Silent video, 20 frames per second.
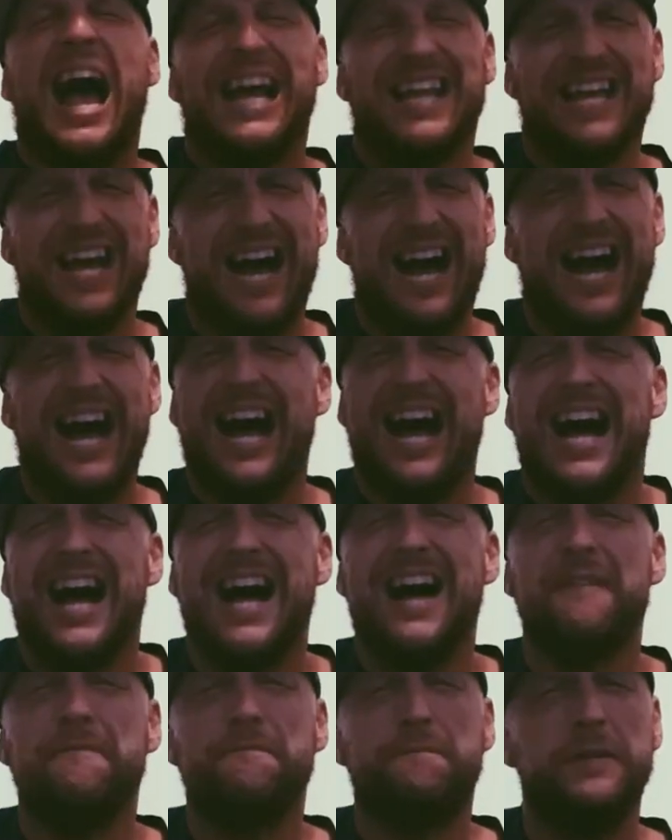Yeah,
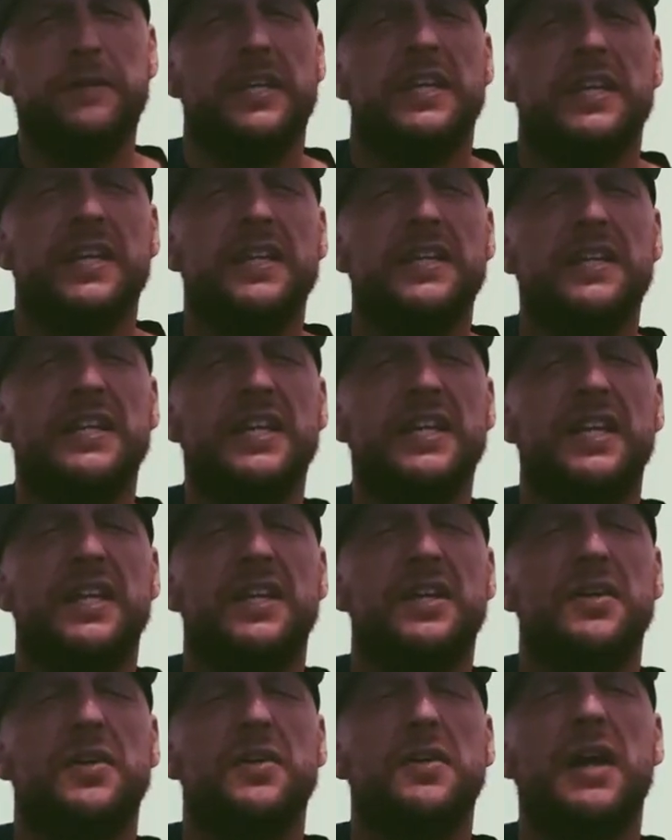I've been
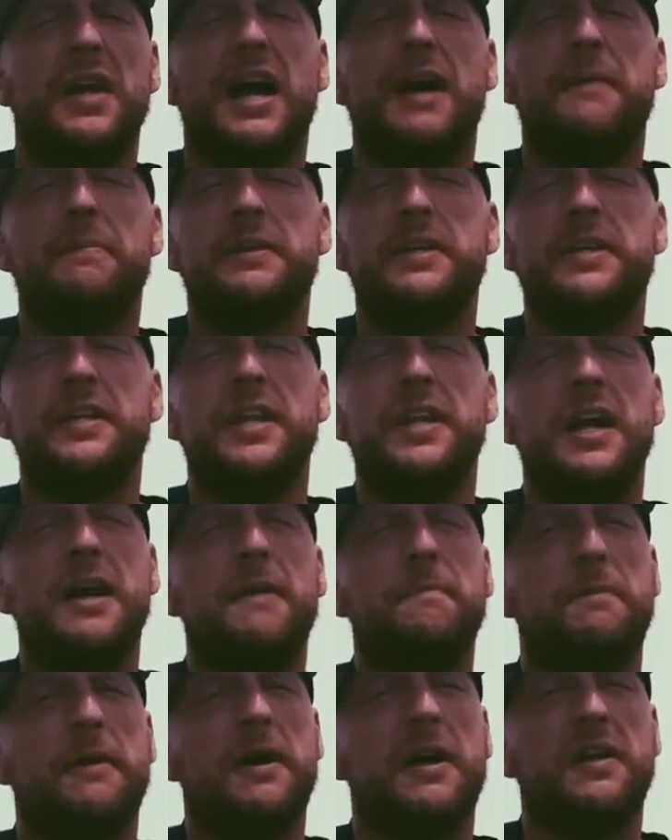here, I've been
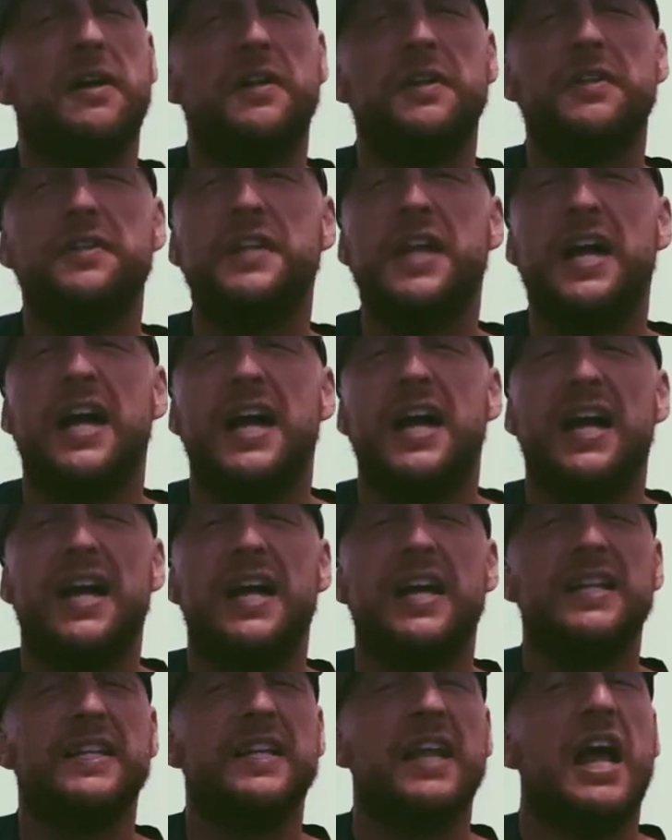up all
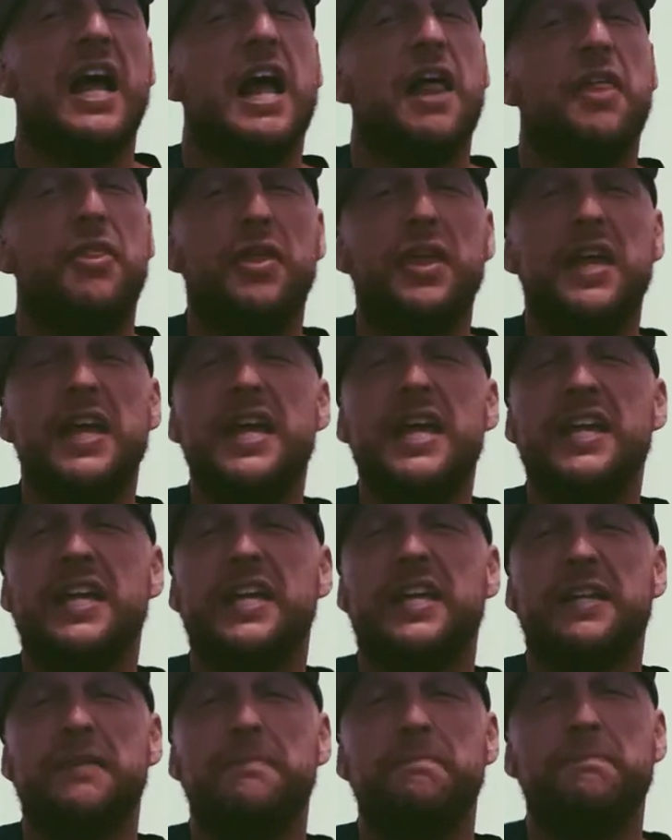night,
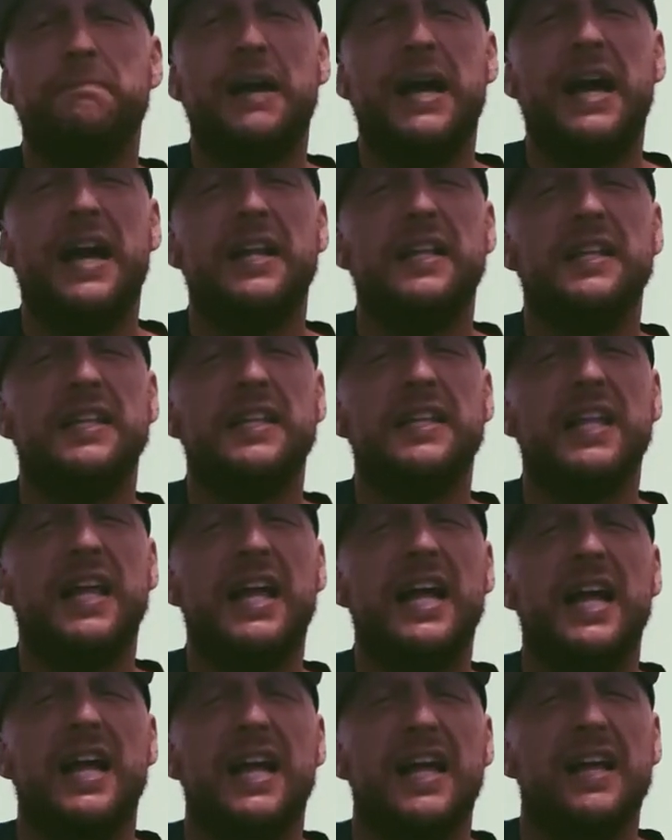thinking about a
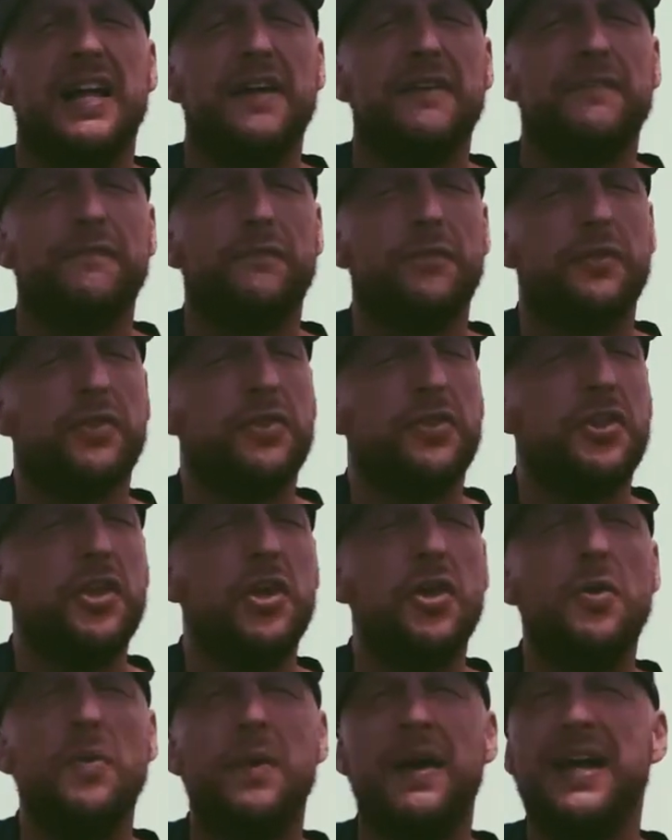life with
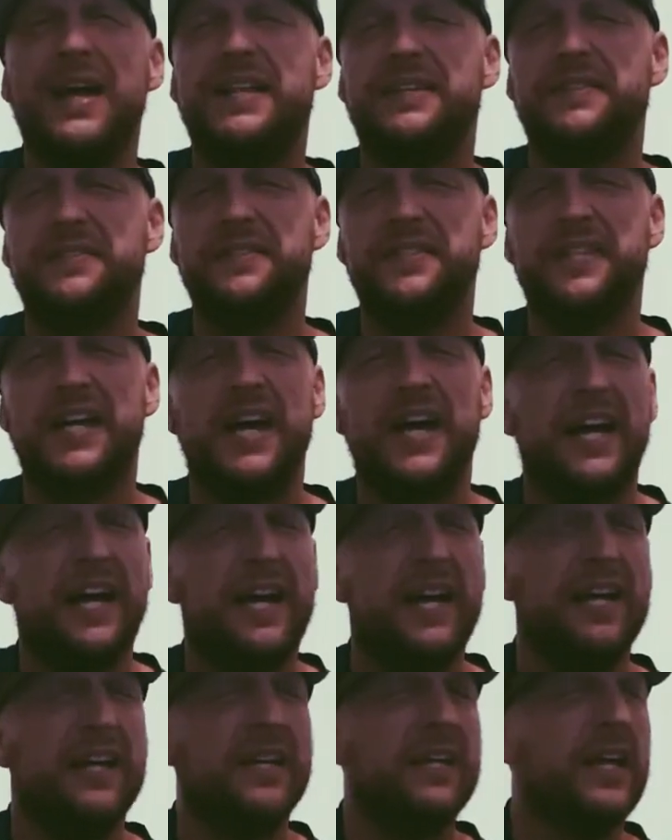you and
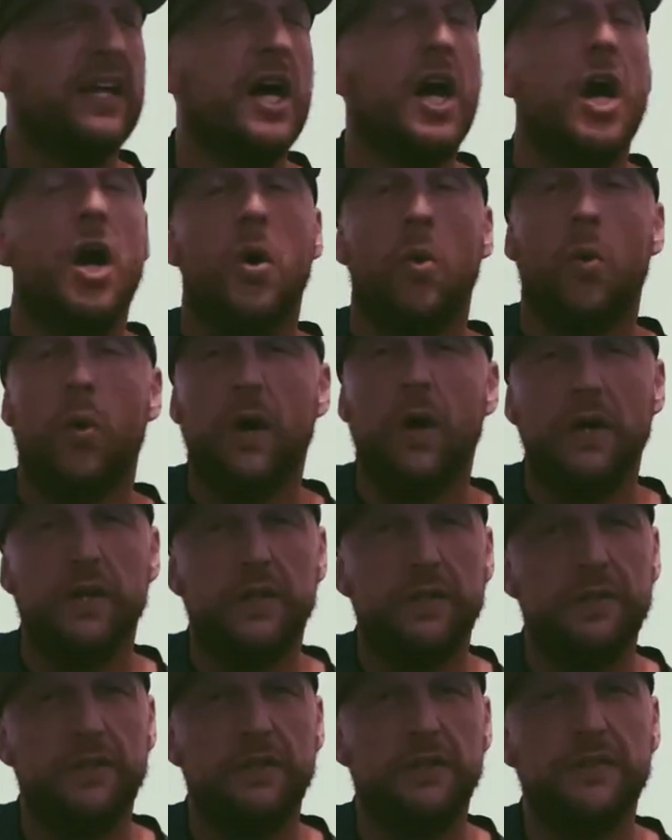I.
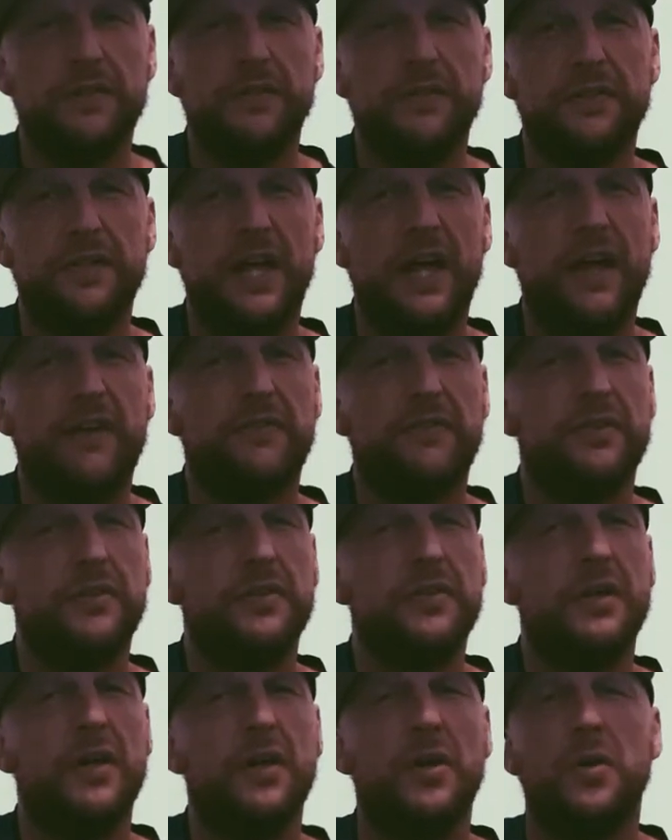One you'll never
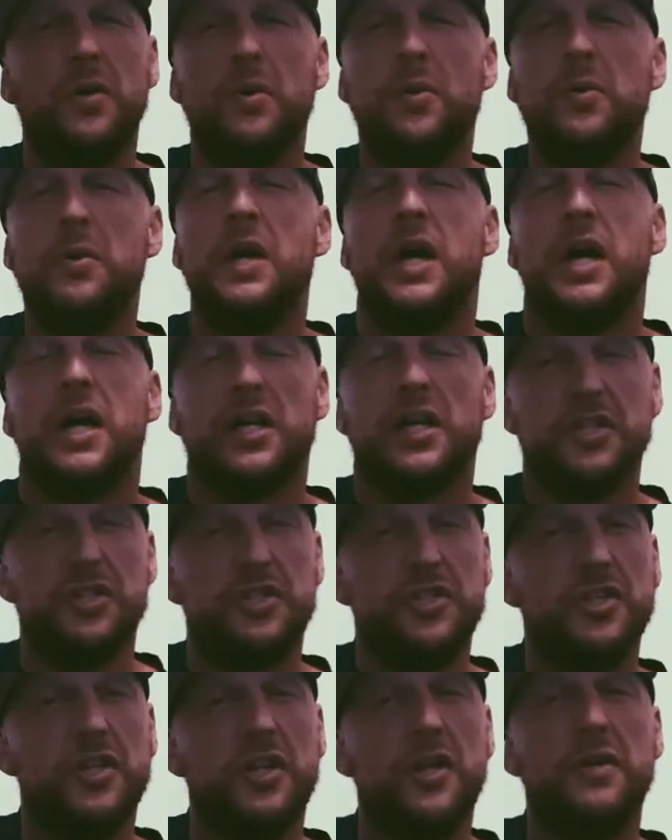know,
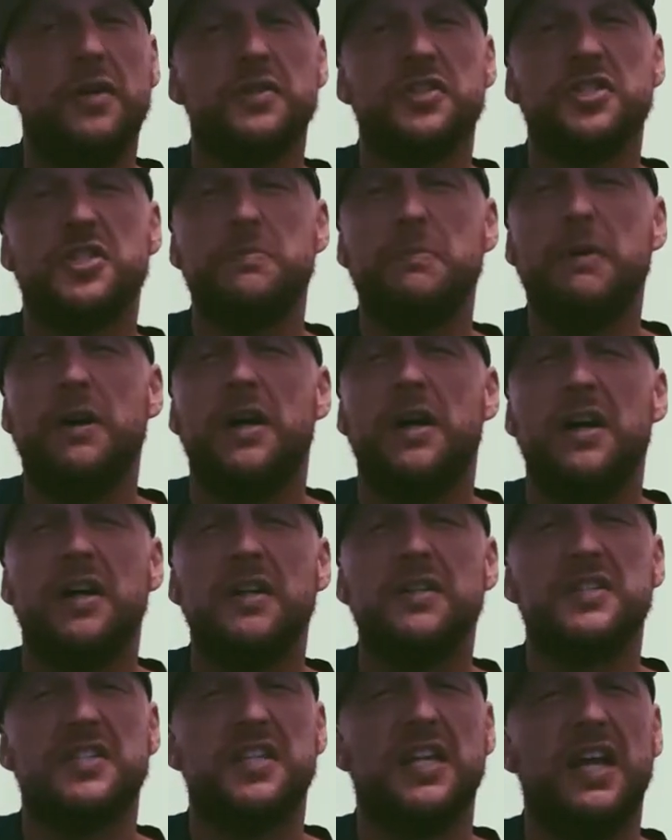'cause you're a
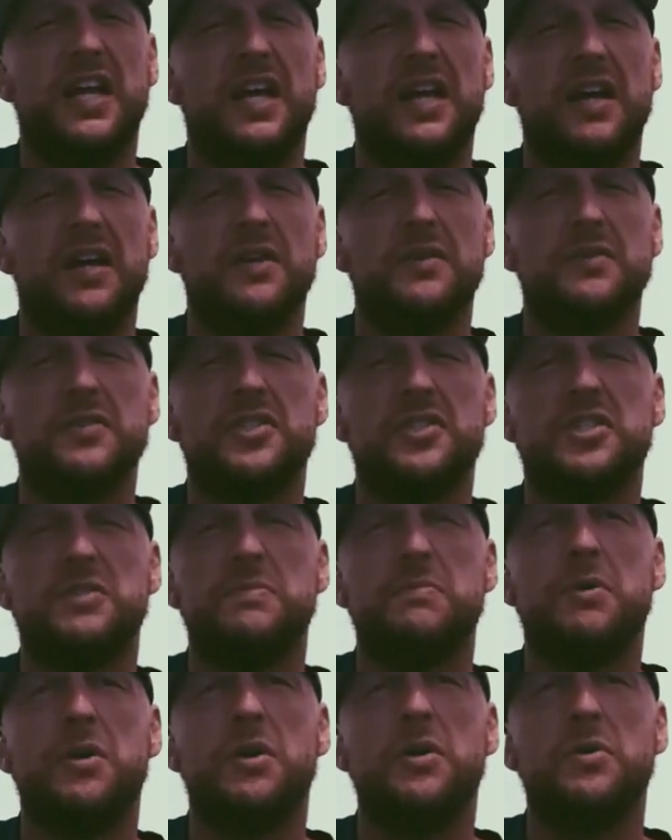small town
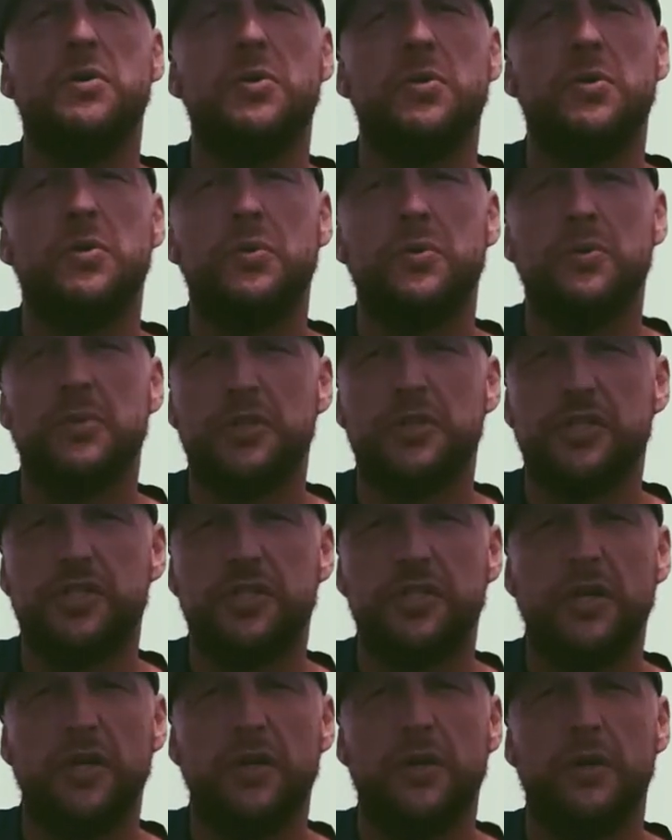smoke
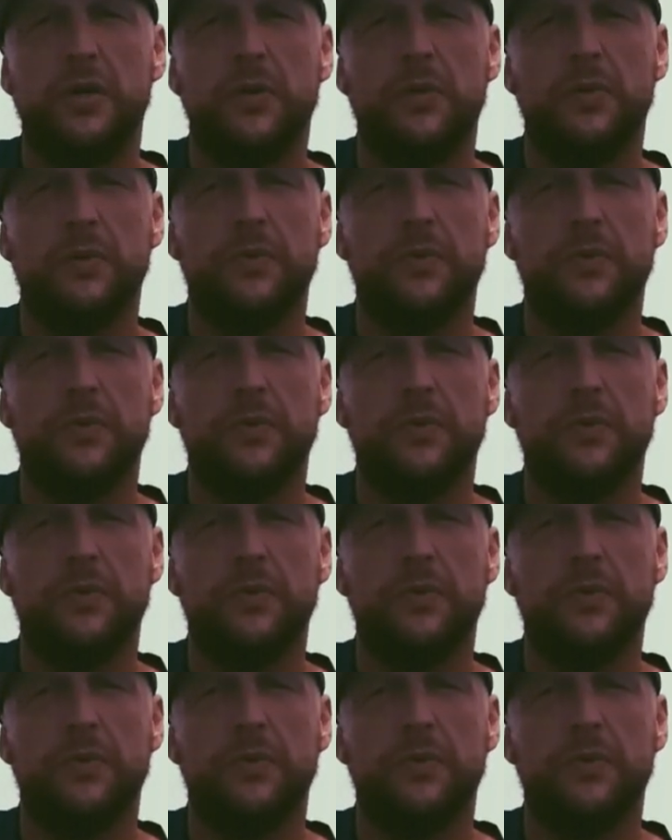show.